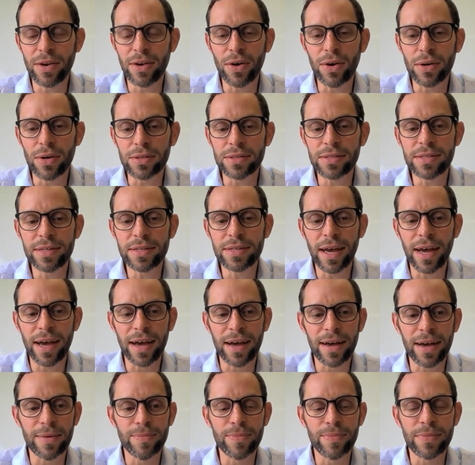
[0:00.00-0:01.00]
not
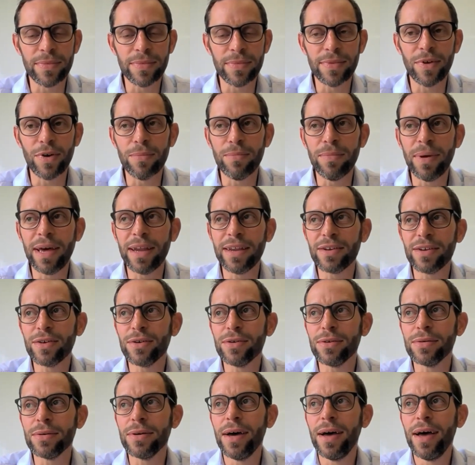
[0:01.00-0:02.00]

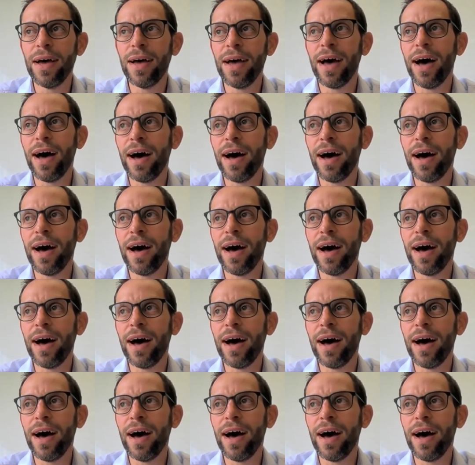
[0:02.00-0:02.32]
medical.